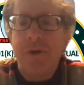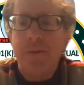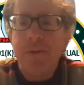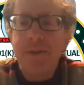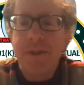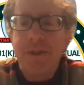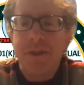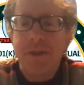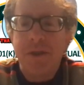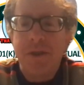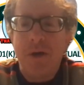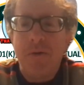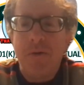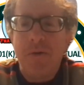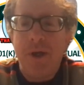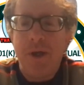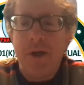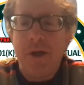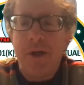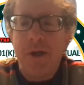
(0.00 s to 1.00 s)
Was it the
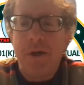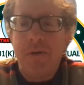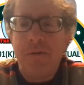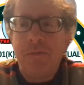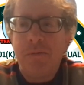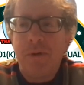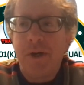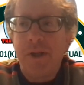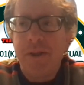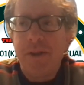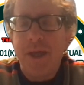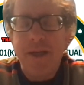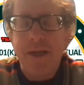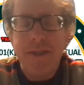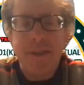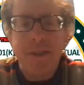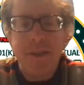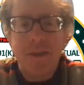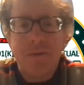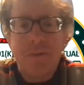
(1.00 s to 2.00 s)
no-hitter, winning the
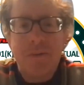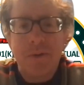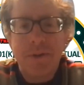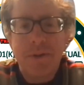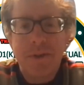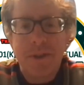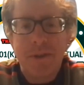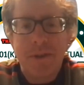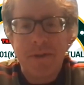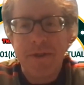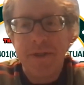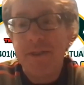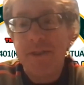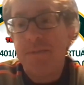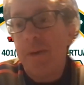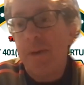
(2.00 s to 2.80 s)
86 World Series,